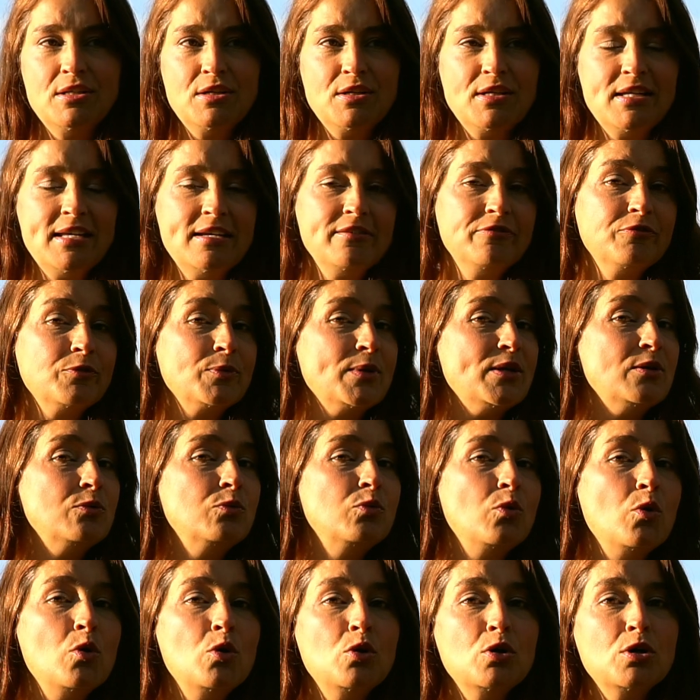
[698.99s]
give
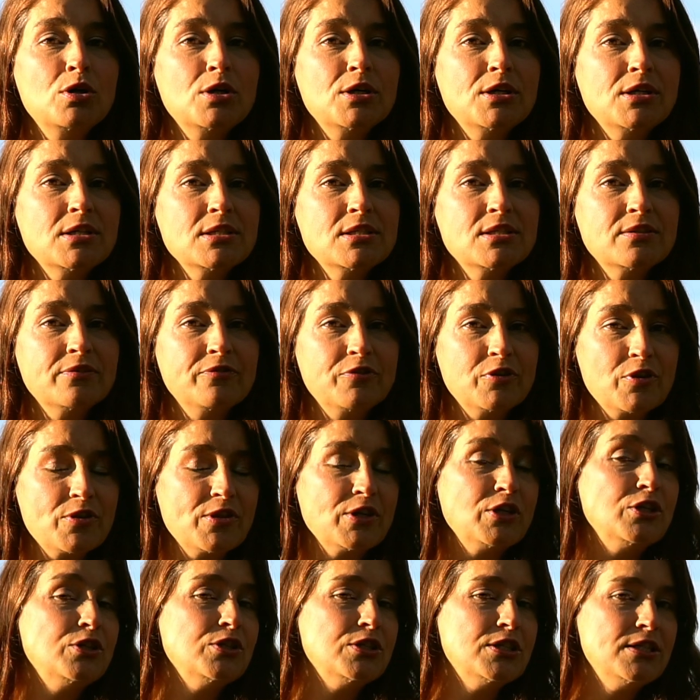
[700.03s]
rewards for the
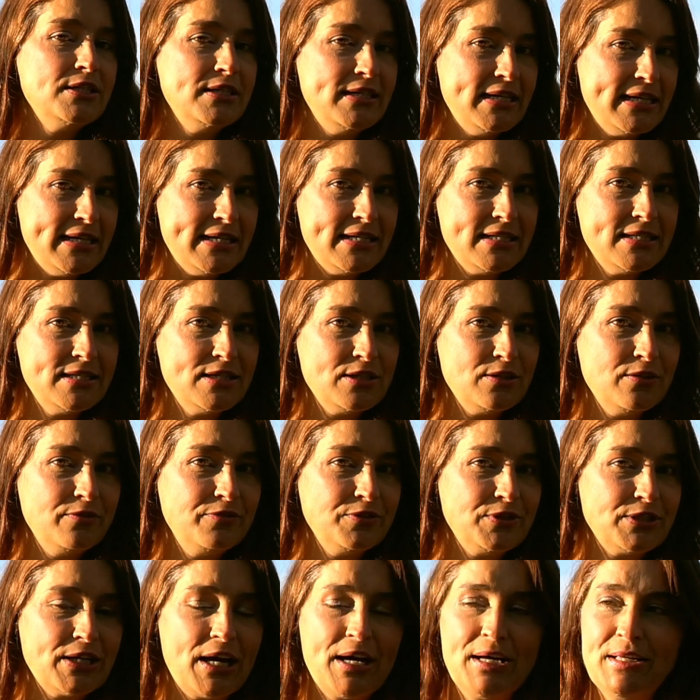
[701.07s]
good deeds you've
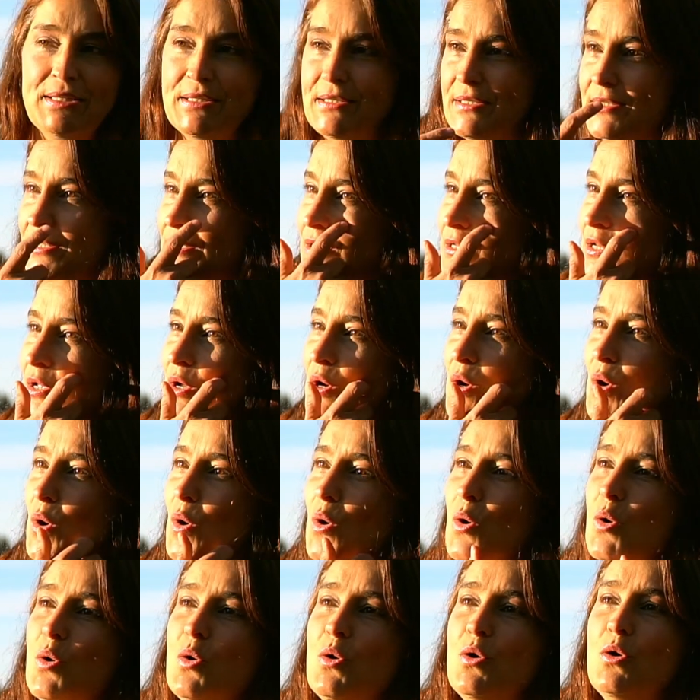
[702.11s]
done,
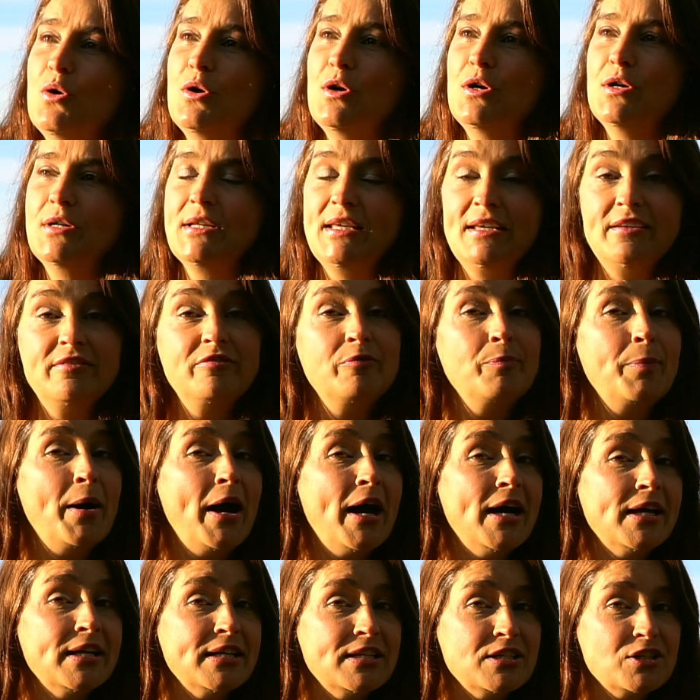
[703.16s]
or give
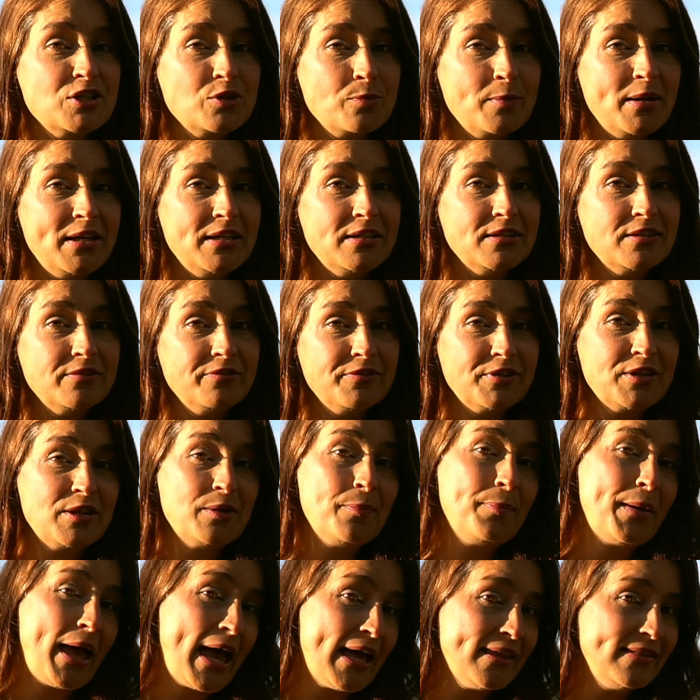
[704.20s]
punishment for the
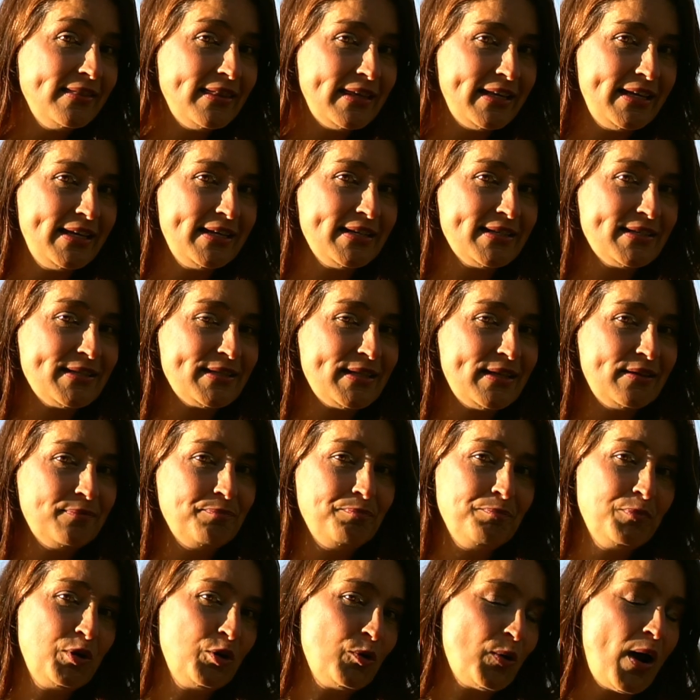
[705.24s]
bad things,
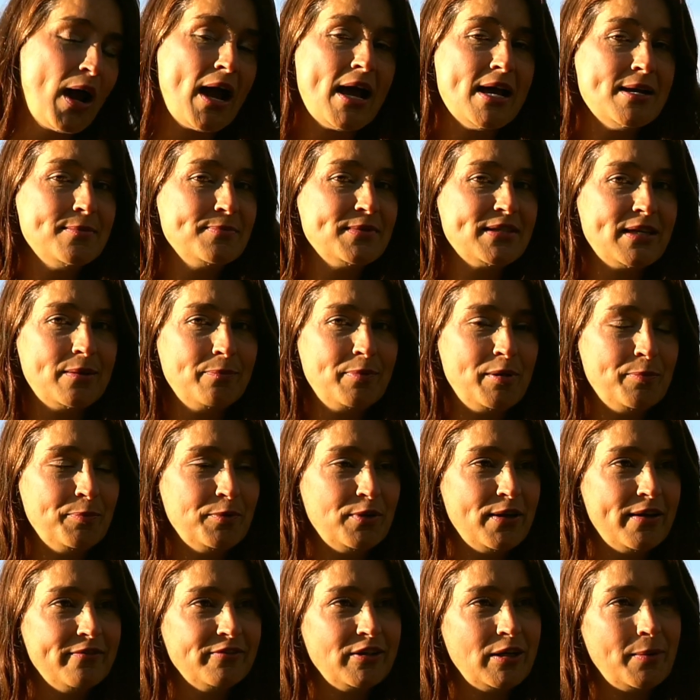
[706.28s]
crimes that people
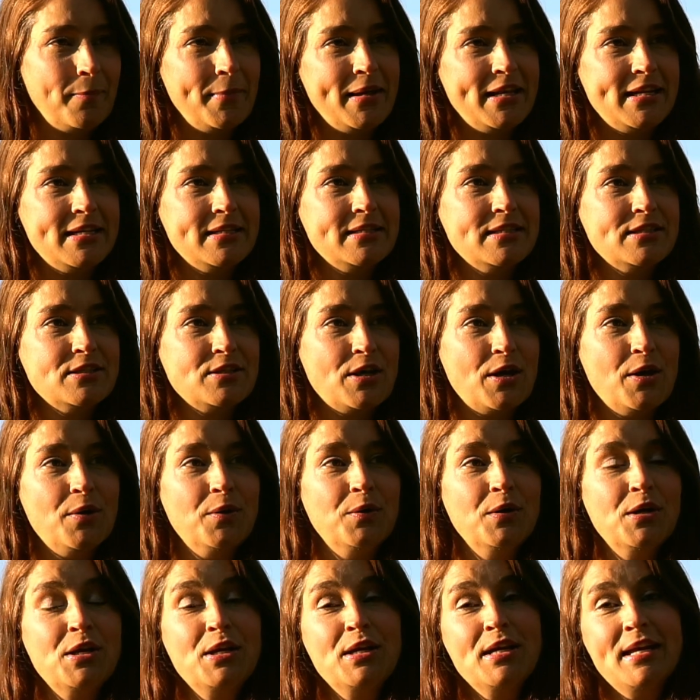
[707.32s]
have committed. So
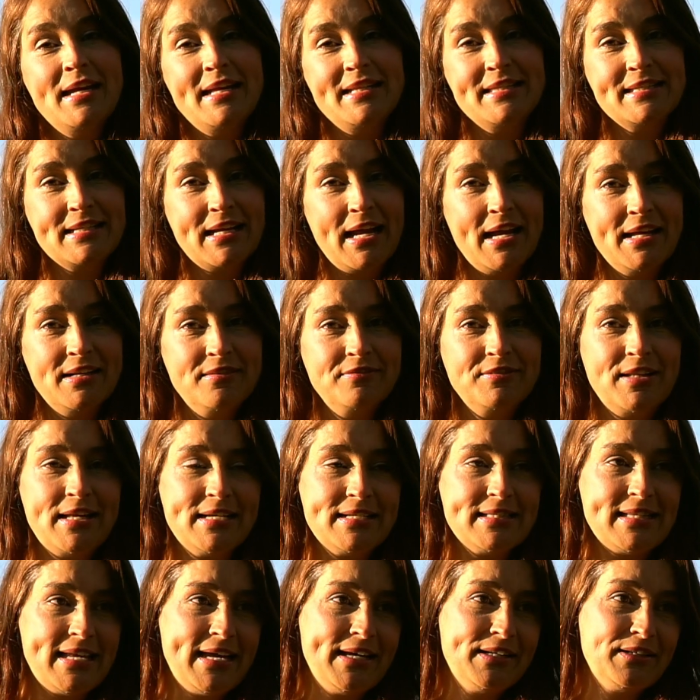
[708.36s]
it's kind of like
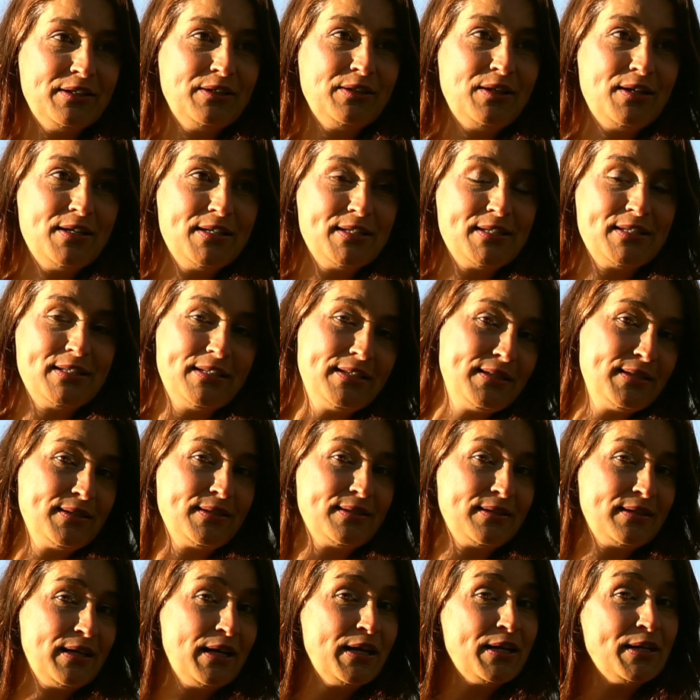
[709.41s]
Santa
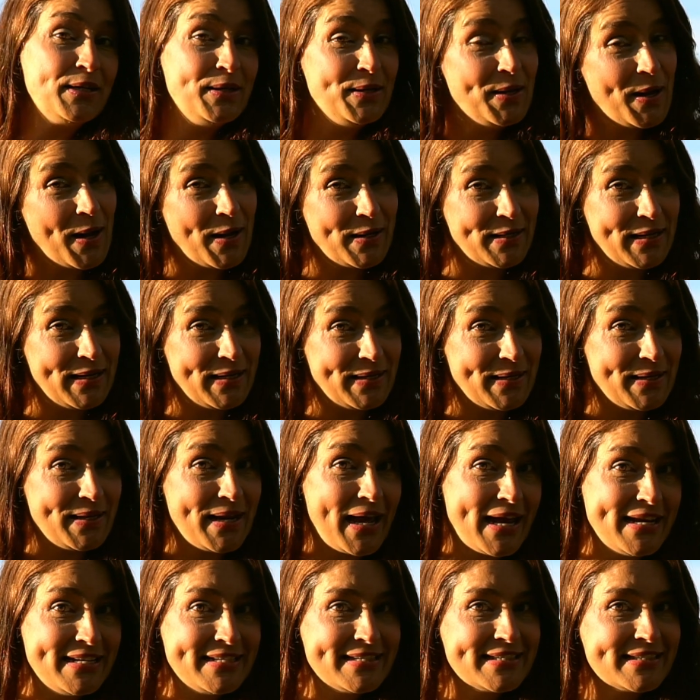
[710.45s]
Claus's naughty and
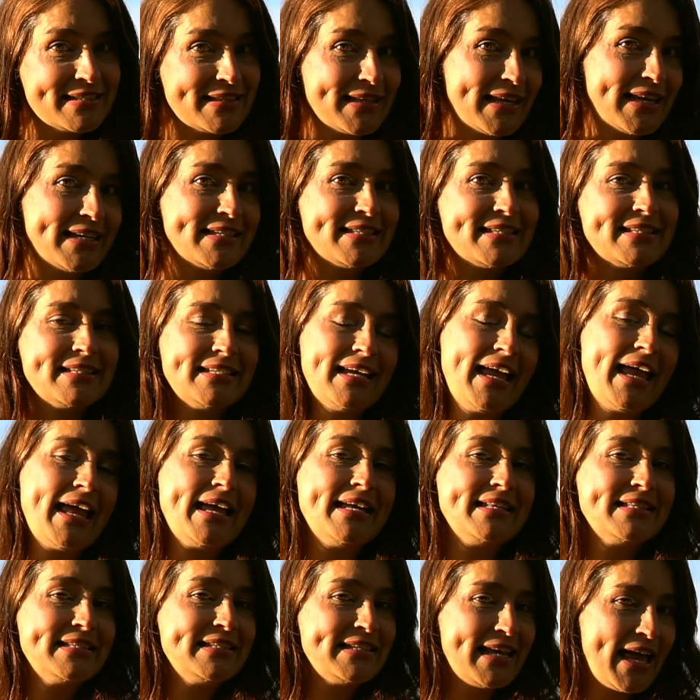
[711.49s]
nice list,
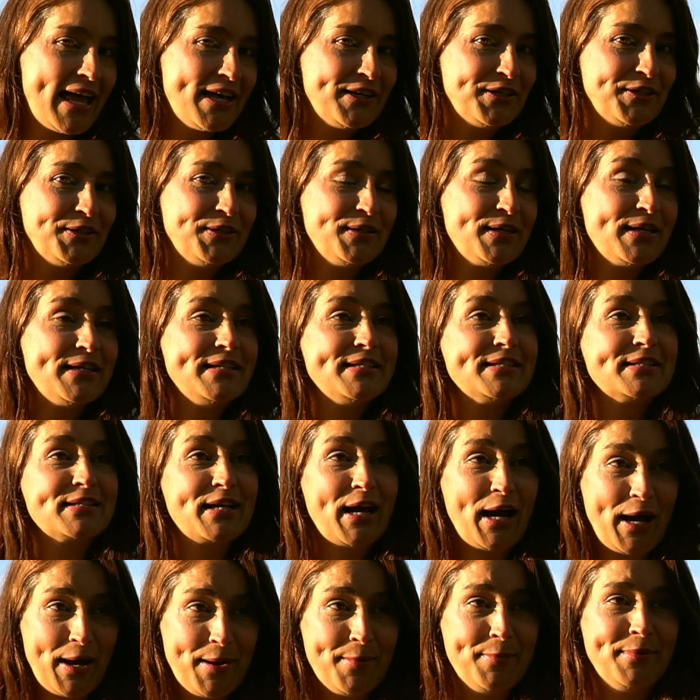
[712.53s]
and Saturn is
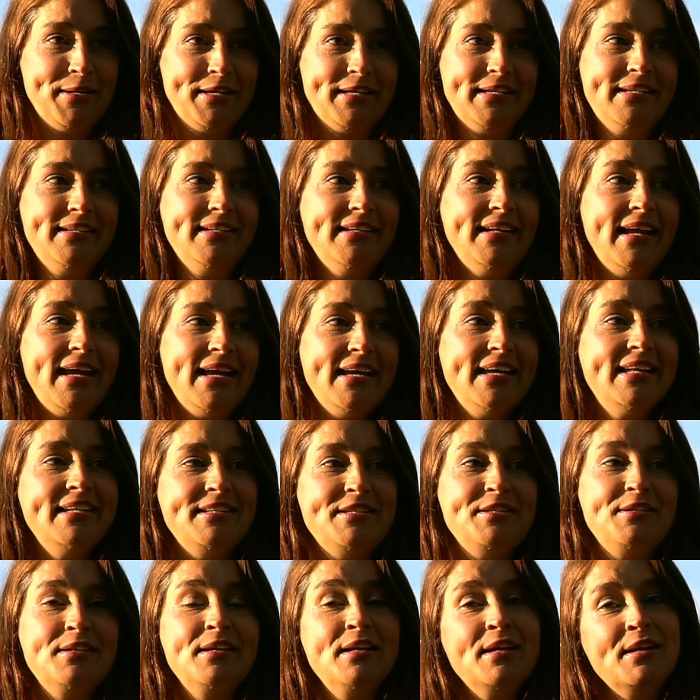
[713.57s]
coming,
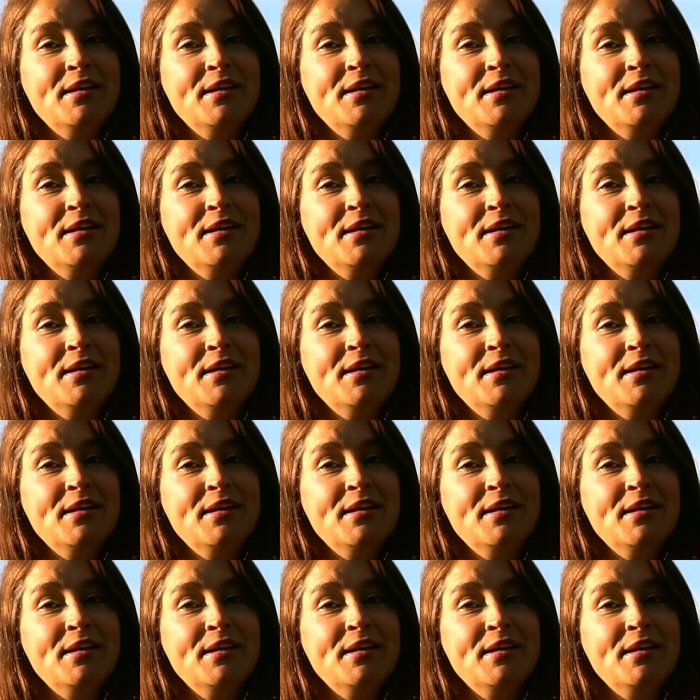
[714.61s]
and